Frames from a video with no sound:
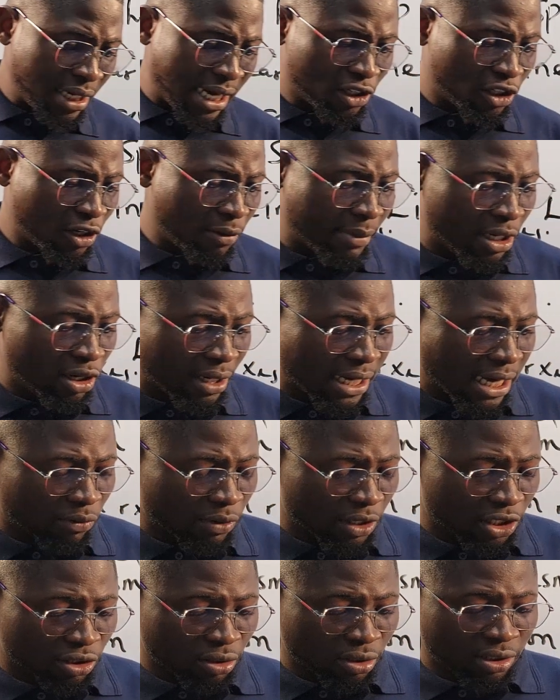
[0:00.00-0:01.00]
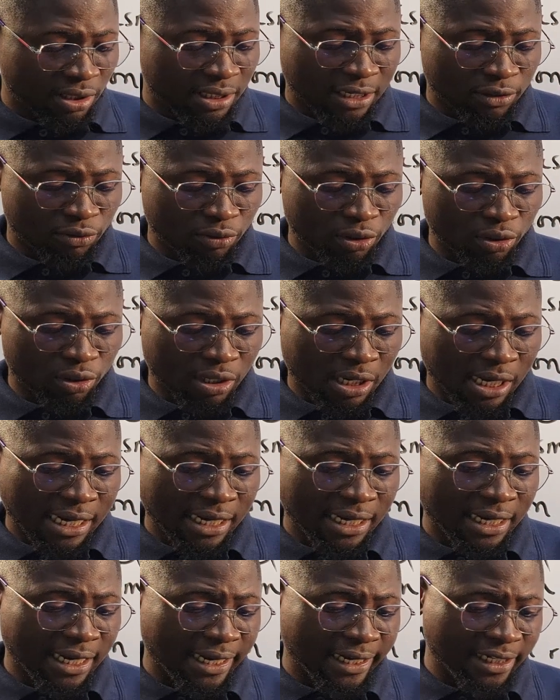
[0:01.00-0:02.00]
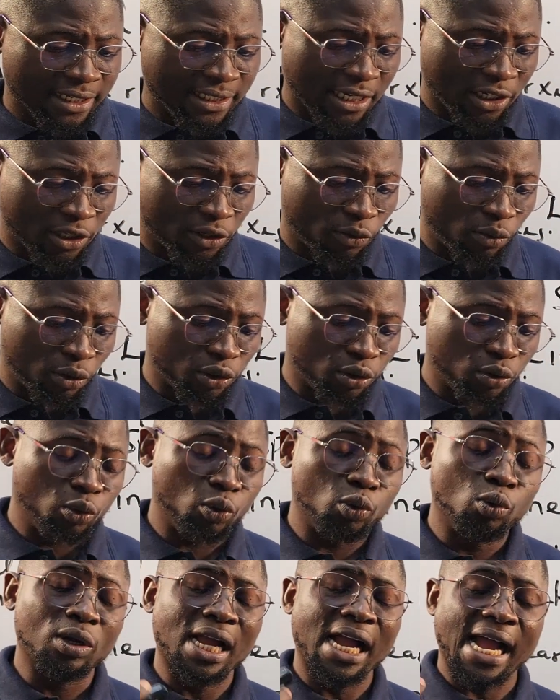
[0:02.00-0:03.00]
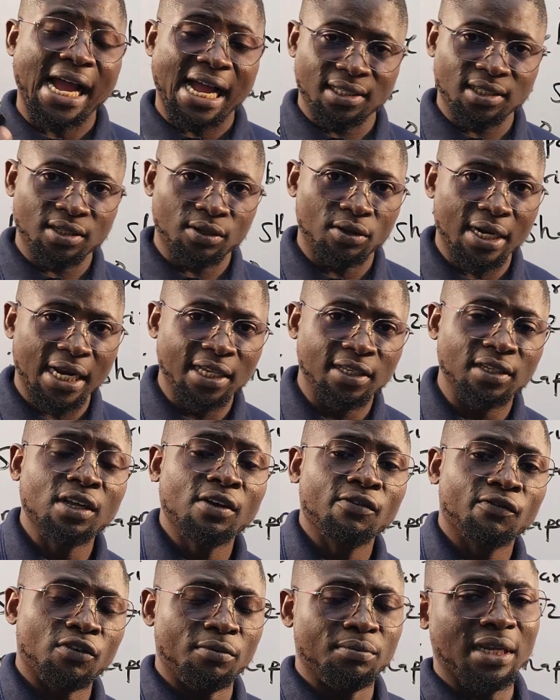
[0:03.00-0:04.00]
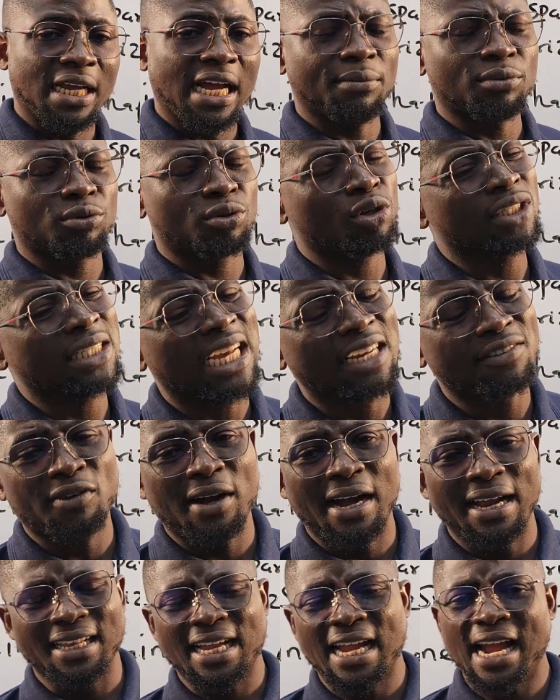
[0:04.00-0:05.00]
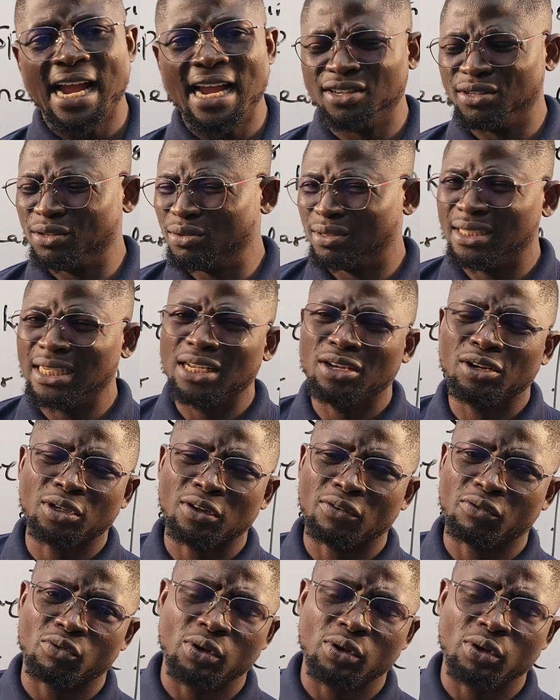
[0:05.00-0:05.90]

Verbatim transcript: there are so many other questions that you can decide to look at, all right, from the app. Just search for alkynes. You see a lot of